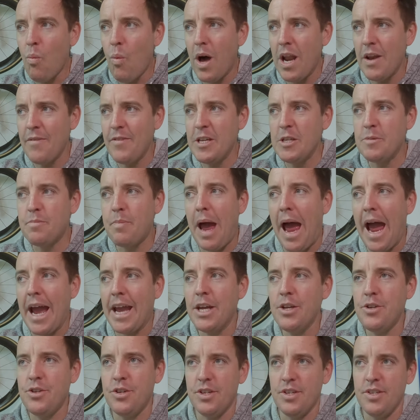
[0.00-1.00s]
one of his
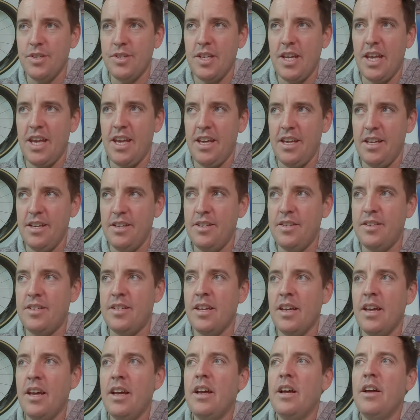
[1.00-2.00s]
packages
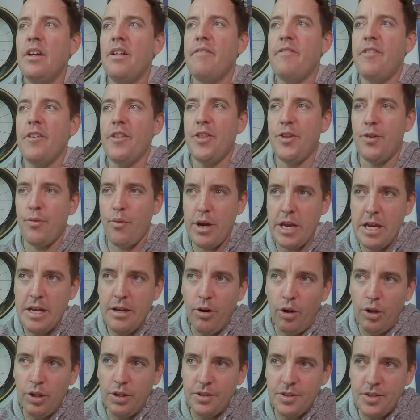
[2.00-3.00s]
is for
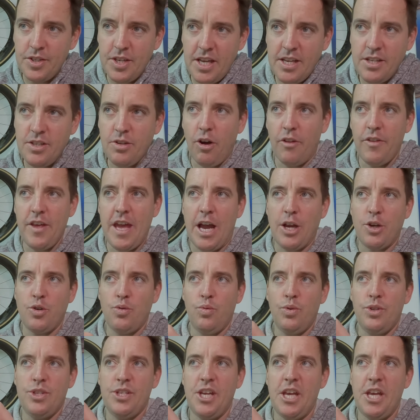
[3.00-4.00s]
$3, he's got the actual